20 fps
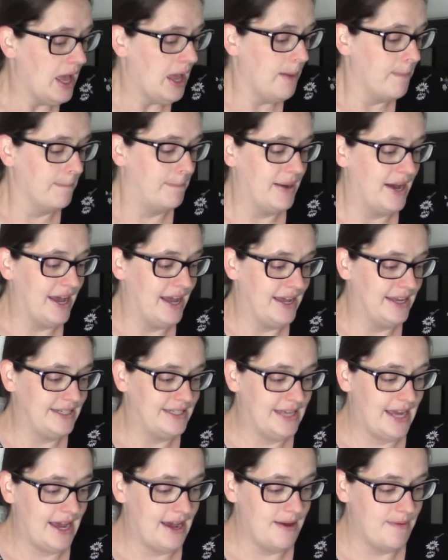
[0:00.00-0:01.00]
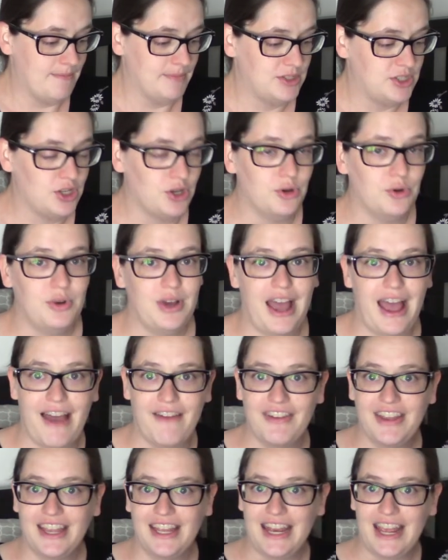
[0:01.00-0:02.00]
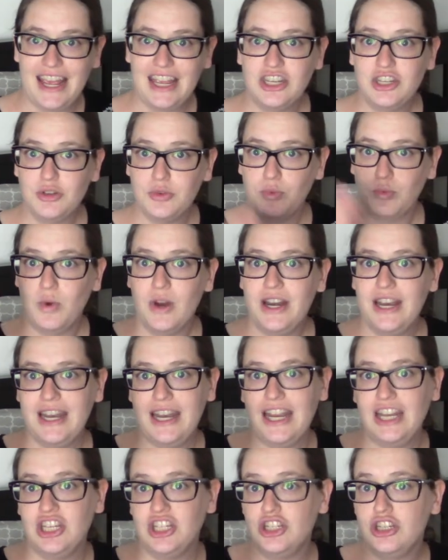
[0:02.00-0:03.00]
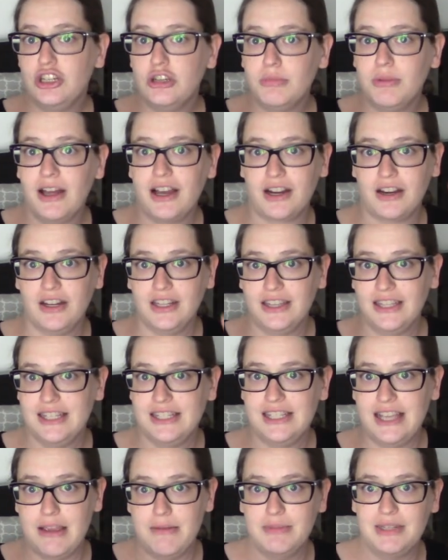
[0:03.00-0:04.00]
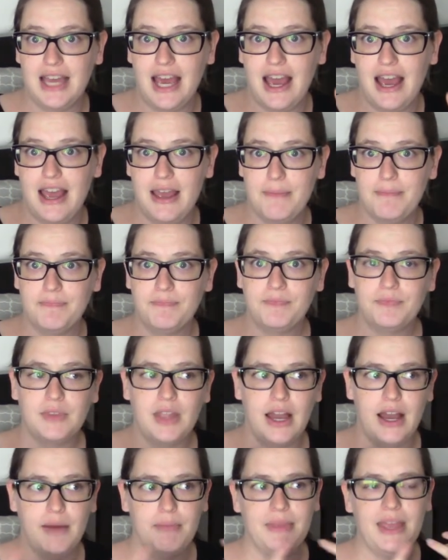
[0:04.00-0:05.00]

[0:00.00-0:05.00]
But um, so having an H1 and H2 blocker at the same time, um,